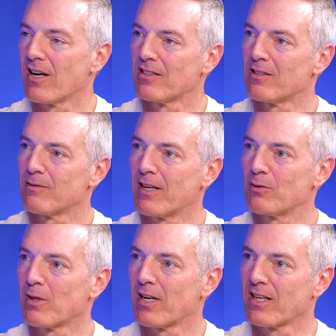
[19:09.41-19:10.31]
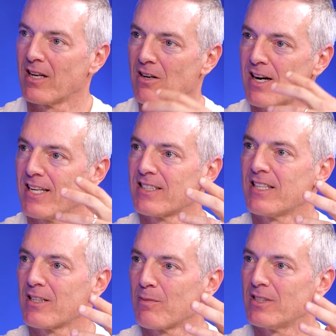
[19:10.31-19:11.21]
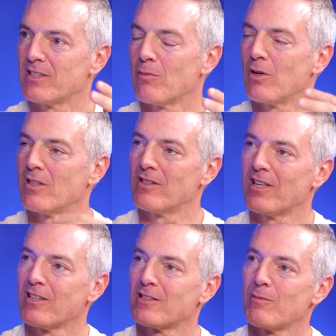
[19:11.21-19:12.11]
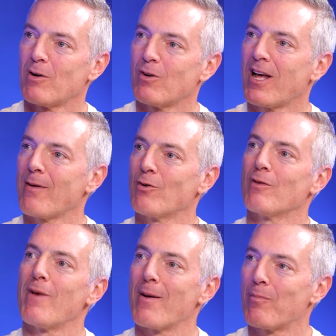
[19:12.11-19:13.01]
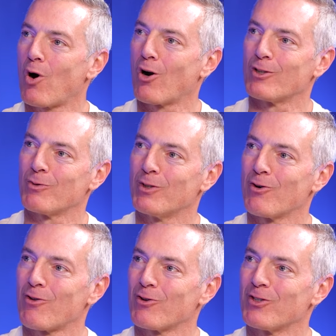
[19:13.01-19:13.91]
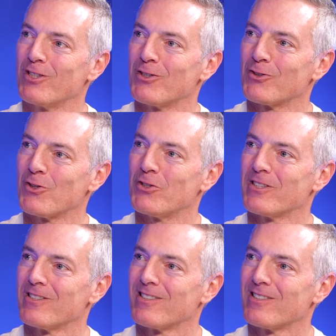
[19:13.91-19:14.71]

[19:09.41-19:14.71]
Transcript: And sometimes we got to get our ass kicked by someone. Tell us about what happened with Matt Barnes when you were 13 years old.